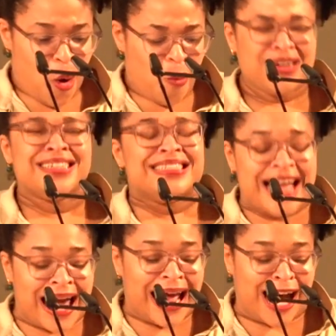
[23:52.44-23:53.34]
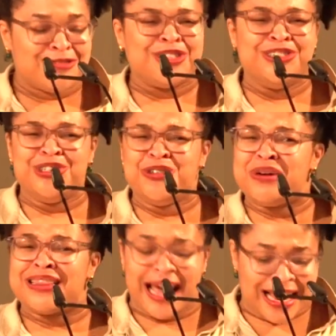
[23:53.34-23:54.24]
What does that have to do
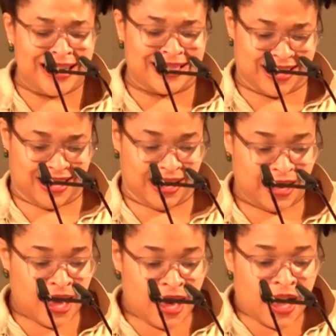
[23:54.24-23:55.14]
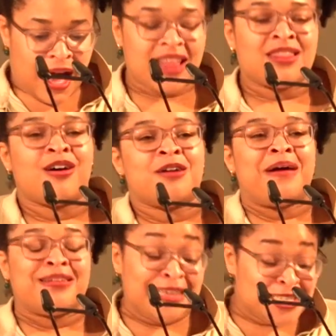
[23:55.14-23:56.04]
with anything? I thought
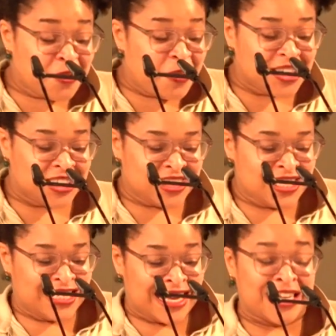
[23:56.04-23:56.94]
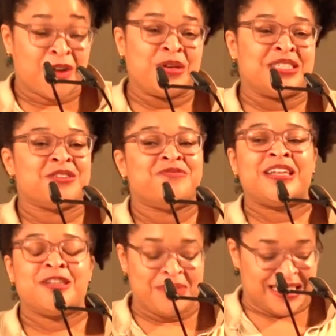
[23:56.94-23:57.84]
about these questions as I was
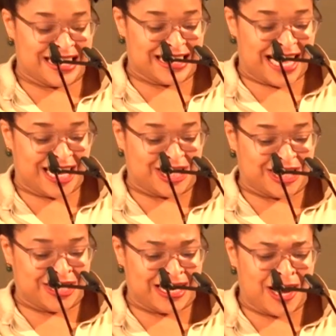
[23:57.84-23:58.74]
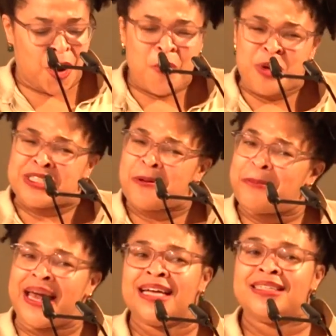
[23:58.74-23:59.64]
developing this lecture, and I almost
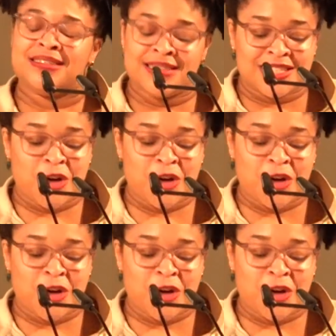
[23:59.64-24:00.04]
abandoned this